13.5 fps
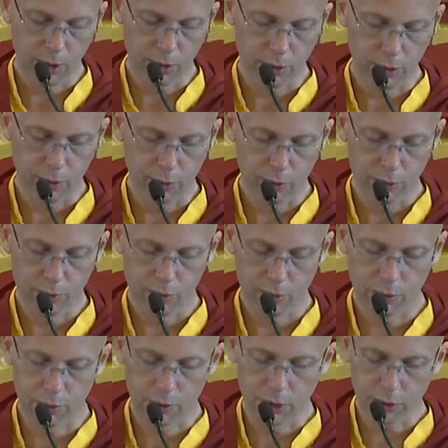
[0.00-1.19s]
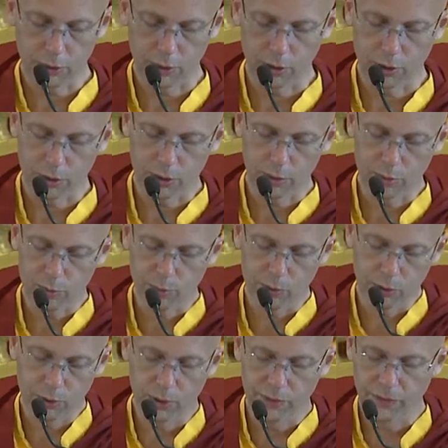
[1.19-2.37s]
is, here in the next line, there comes
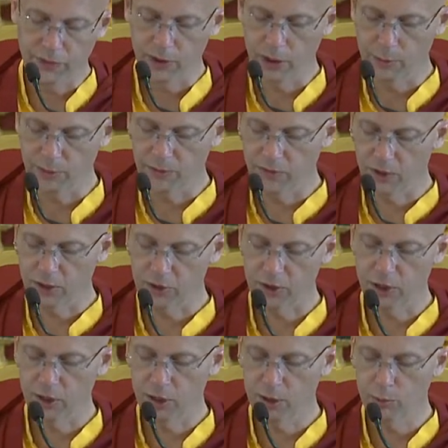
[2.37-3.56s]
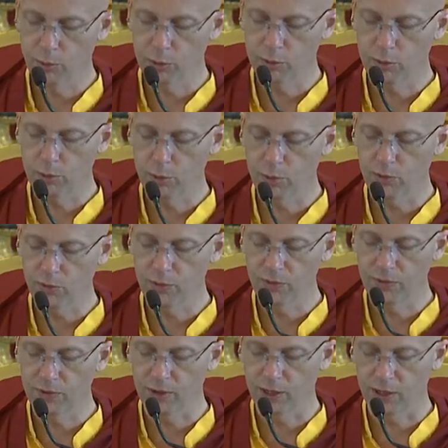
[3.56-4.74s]
beauty, fame, affection, and most youthful
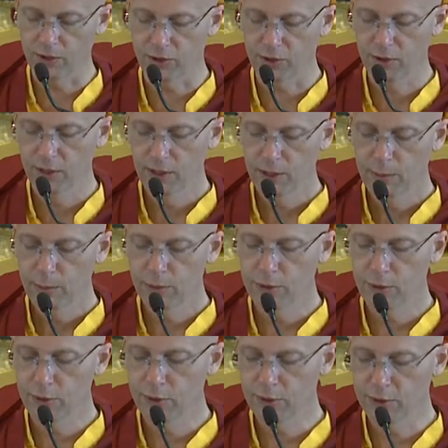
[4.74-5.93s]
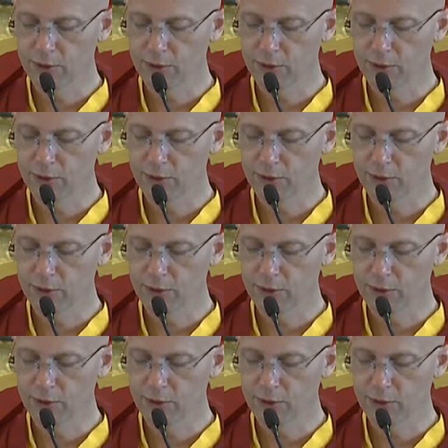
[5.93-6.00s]
flesh, pleasing to